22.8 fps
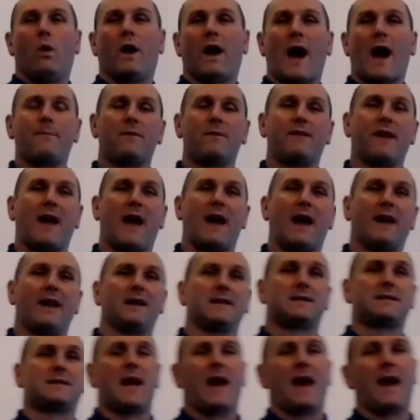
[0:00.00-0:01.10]
what happened then
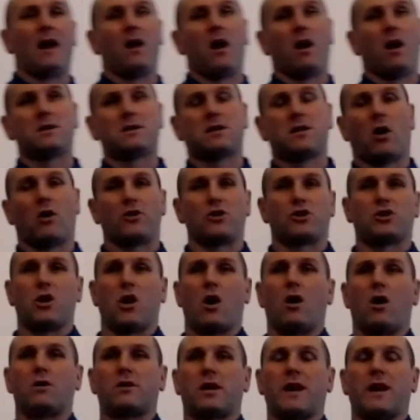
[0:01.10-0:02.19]
is, long story
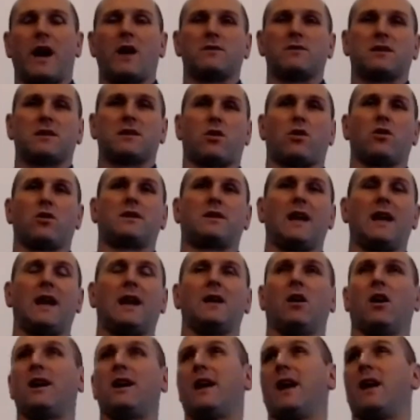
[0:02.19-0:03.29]
short, in
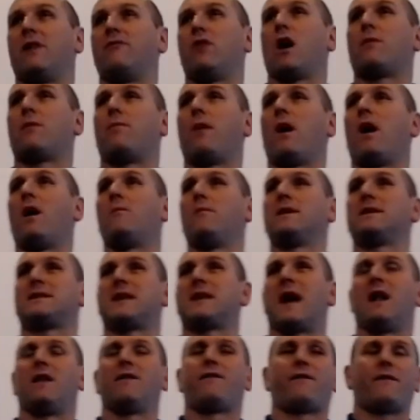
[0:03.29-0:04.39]
2013, I hit rock bottom
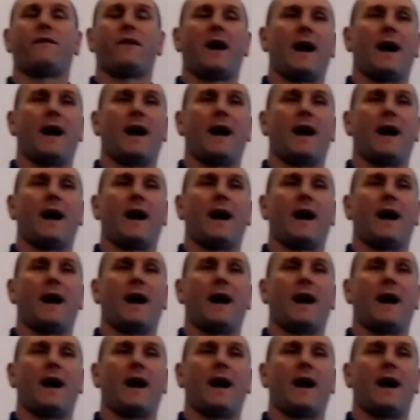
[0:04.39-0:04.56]
myself.